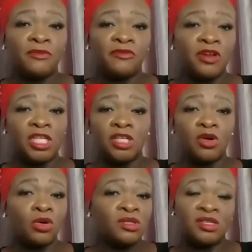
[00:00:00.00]
the
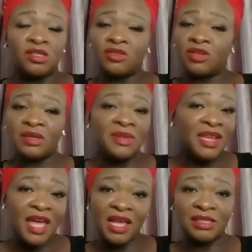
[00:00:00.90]
shareholders, because I mean they're
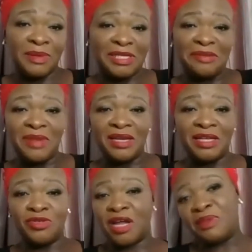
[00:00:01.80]
expecting monies. You
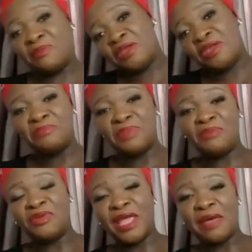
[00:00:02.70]
can't be making
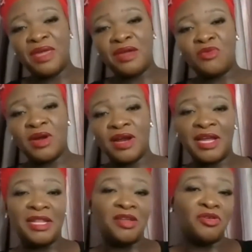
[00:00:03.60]
people happy at work
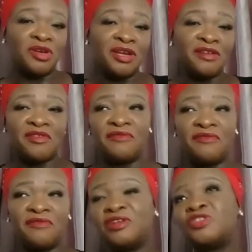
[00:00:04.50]
and then you're not delivering
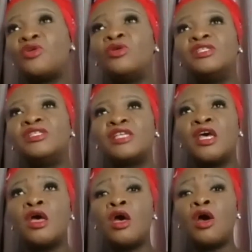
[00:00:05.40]
for the shareholders.
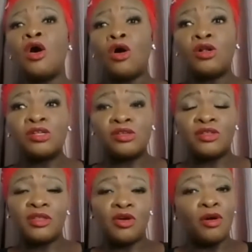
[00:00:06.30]
Also,
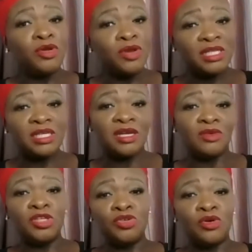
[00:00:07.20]
the community in
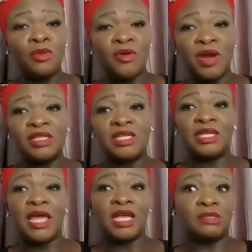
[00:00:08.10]
which you're operating,
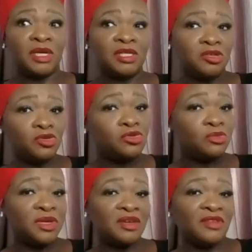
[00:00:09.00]
they're expecting you to
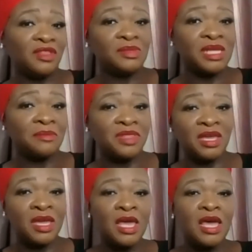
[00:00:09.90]
be giving them
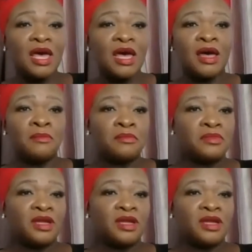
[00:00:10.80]
something, and